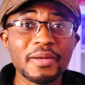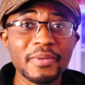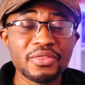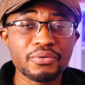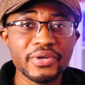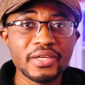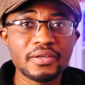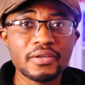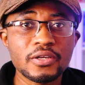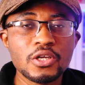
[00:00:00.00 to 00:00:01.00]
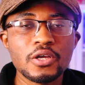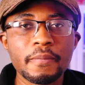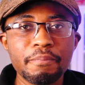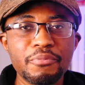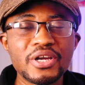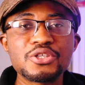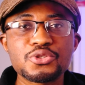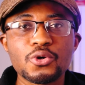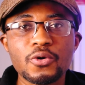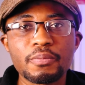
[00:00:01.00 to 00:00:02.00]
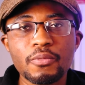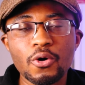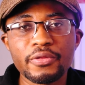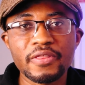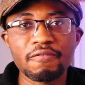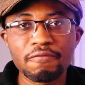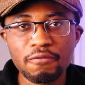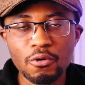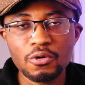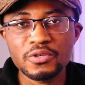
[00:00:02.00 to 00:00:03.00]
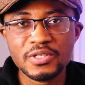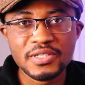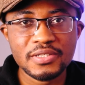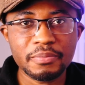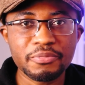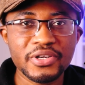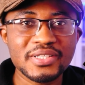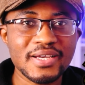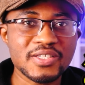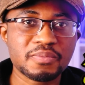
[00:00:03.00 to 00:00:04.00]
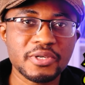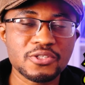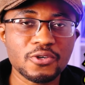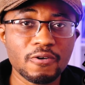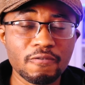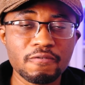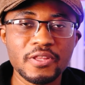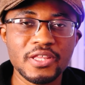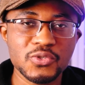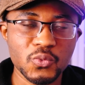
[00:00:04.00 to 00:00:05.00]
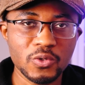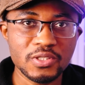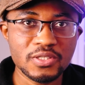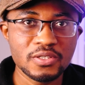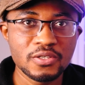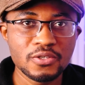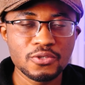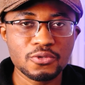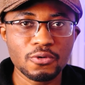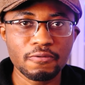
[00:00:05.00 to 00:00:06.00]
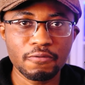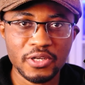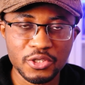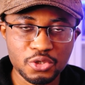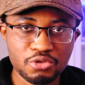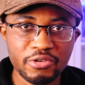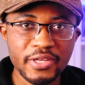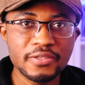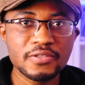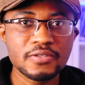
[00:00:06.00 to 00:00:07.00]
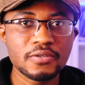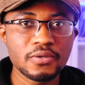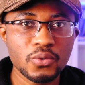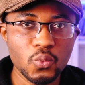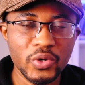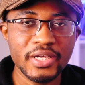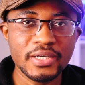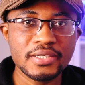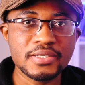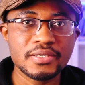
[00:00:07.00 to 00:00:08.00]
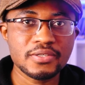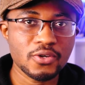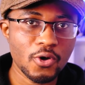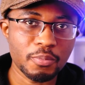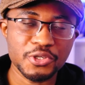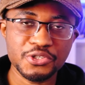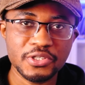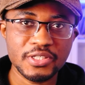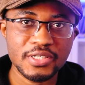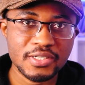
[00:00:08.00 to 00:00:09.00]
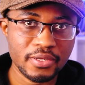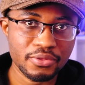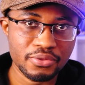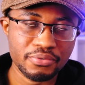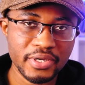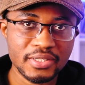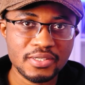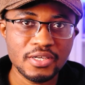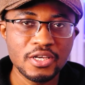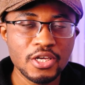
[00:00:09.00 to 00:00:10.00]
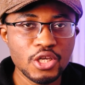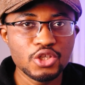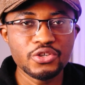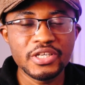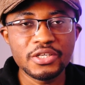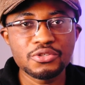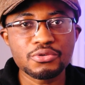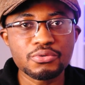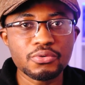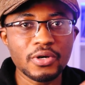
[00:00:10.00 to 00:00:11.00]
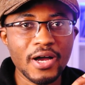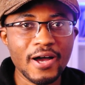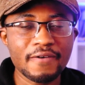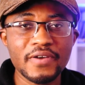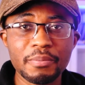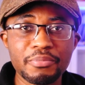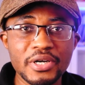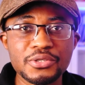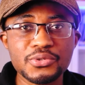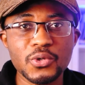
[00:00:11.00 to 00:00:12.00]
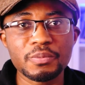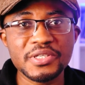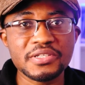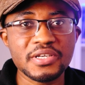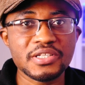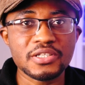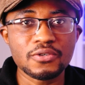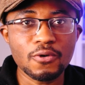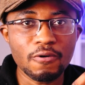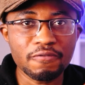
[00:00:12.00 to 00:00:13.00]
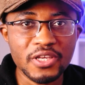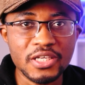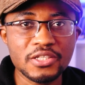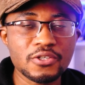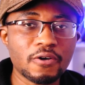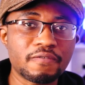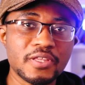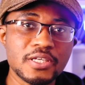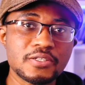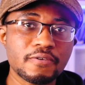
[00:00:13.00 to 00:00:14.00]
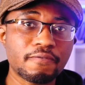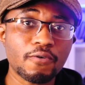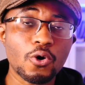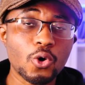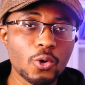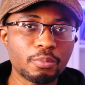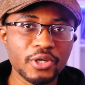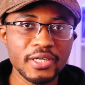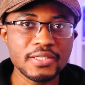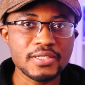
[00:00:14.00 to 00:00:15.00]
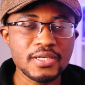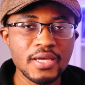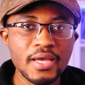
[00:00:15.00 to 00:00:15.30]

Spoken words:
number 3, brainstorm on the 4 separate aspects of the SWOT. So for the strengths, weaknesses, opportunities, and threats, you need to have a brainstorming session of each of these 4 components.